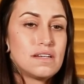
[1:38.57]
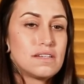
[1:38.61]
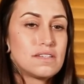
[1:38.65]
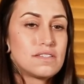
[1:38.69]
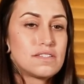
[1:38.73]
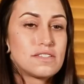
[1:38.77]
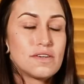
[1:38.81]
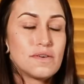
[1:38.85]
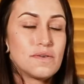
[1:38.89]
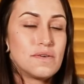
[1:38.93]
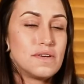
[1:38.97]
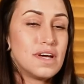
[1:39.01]

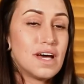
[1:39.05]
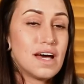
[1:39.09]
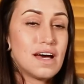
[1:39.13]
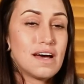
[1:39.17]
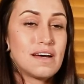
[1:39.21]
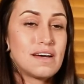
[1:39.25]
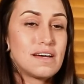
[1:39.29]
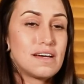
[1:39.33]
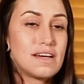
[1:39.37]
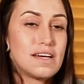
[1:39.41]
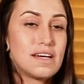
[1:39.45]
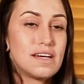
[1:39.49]
so
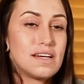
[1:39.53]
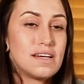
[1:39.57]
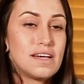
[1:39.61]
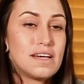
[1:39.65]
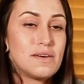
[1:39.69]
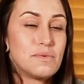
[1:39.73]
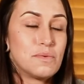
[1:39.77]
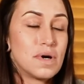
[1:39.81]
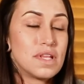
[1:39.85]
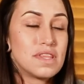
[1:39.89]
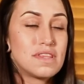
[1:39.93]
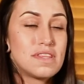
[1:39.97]
yeah,
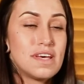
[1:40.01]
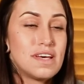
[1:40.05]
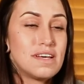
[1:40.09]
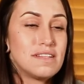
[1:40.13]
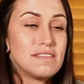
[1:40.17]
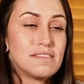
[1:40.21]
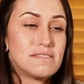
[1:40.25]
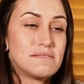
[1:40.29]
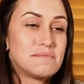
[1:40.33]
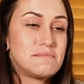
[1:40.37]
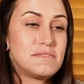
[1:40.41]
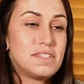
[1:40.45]
it, one
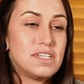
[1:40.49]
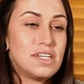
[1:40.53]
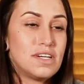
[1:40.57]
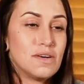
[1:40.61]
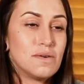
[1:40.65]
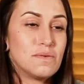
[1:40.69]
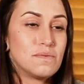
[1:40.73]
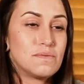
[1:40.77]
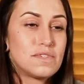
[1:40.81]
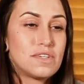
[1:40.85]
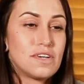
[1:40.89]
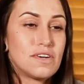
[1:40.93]
thing you
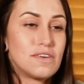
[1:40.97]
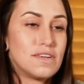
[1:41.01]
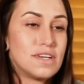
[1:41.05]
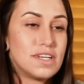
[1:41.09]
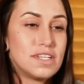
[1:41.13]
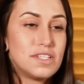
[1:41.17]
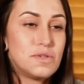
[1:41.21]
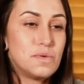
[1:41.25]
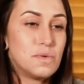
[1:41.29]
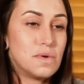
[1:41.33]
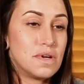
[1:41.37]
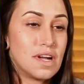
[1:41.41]
know turned
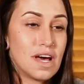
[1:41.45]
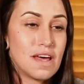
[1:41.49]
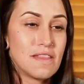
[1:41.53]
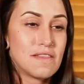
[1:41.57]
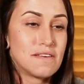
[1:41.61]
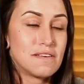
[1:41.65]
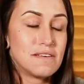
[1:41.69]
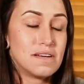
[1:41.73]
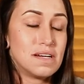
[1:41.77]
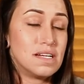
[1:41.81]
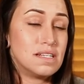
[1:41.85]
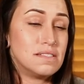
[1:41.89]
into
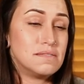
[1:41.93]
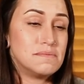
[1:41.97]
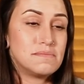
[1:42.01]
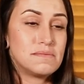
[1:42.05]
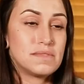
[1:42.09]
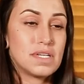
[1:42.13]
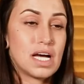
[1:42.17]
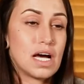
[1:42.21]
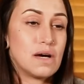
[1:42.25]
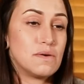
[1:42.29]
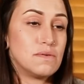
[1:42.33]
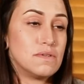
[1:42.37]
another, and
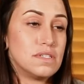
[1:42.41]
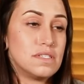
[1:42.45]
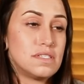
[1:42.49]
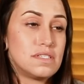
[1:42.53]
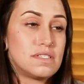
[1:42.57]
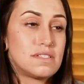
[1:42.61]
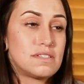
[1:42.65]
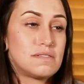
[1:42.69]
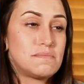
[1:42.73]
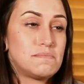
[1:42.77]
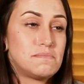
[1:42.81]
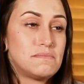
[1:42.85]
I
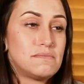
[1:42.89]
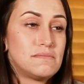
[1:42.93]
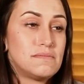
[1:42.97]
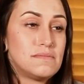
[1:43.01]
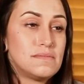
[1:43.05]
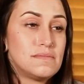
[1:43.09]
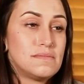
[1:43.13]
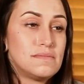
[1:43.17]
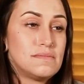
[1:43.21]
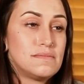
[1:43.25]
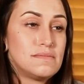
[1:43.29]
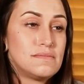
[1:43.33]
was
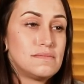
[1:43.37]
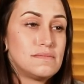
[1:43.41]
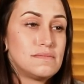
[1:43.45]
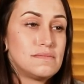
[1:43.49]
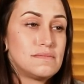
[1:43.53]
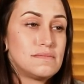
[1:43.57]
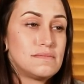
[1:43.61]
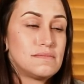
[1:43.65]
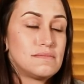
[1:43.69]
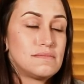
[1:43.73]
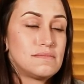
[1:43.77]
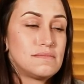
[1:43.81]

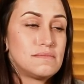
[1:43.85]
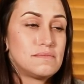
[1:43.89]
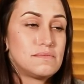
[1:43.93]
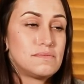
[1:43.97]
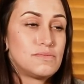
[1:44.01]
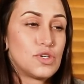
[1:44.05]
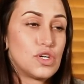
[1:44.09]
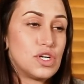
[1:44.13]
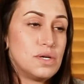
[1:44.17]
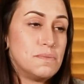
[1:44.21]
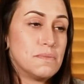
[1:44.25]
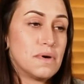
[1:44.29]

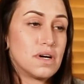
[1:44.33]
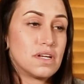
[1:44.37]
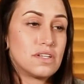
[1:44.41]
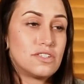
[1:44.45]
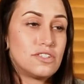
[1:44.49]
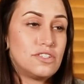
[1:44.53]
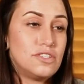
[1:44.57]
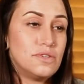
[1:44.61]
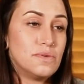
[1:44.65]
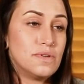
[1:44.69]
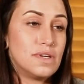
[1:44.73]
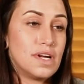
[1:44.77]
pretty
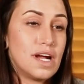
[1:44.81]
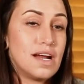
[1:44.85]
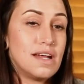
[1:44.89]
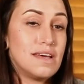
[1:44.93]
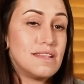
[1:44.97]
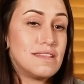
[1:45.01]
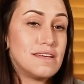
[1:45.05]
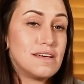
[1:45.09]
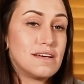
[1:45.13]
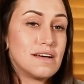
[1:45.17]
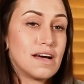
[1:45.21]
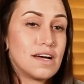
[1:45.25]
much doing
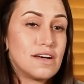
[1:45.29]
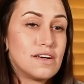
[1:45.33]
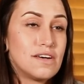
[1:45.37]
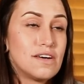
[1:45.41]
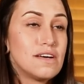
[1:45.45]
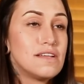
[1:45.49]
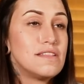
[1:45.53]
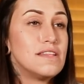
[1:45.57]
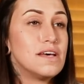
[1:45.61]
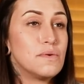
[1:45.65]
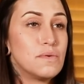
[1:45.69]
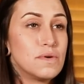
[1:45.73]
anything I
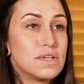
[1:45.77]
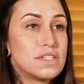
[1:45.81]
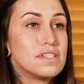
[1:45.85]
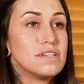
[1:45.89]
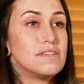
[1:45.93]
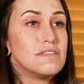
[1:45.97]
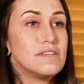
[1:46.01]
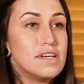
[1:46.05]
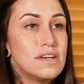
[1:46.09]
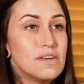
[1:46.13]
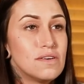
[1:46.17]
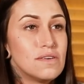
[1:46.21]
could that was
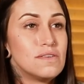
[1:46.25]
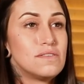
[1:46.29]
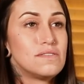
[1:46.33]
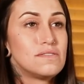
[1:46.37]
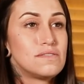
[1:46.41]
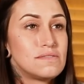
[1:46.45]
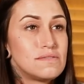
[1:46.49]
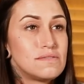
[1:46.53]
illegal.